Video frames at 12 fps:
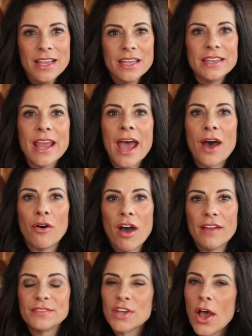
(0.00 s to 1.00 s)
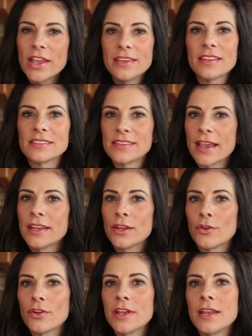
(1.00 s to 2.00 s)
Now, I've taught you the second
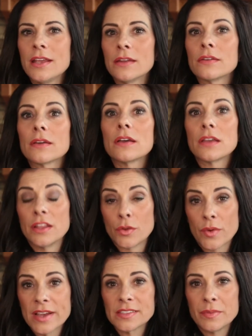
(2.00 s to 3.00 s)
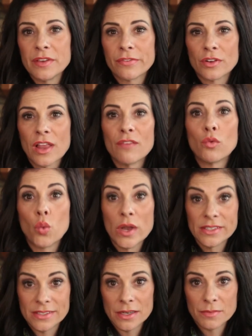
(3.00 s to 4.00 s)
ingredient in the recipe for love,
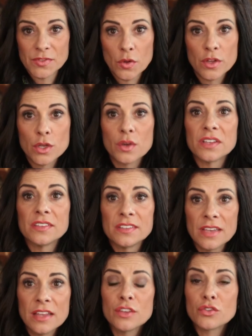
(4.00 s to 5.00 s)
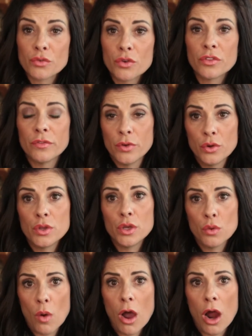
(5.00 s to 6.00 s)
wisdom, so that you can see the truth of who
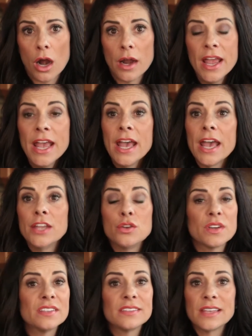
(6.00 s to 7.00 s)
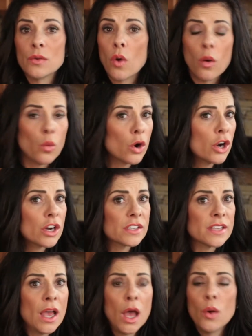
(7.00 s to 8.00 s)
you are and you can see what worked
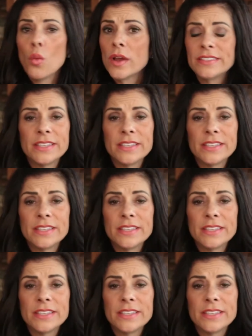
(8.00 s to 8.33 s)
and what